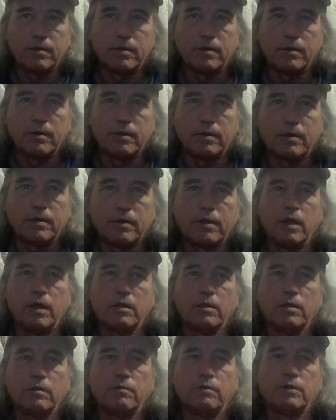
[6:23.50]

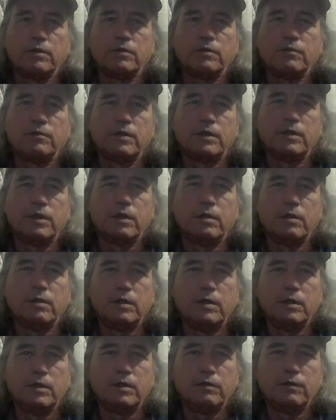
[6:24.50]
Title of this video
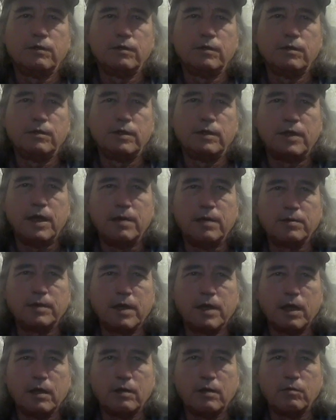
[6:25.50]
is Food Stamp
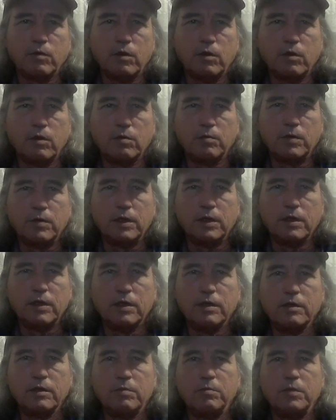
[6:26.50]
Sally Woke Me
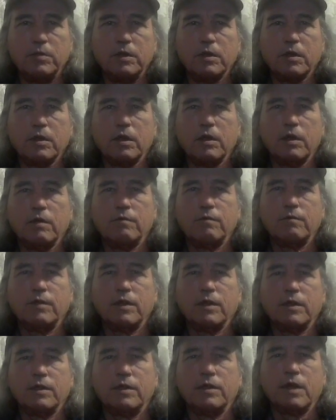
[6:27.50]
in the Middle of
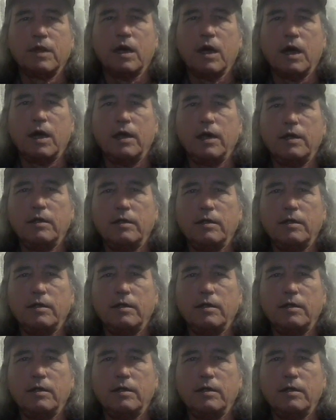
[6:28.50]
the Night.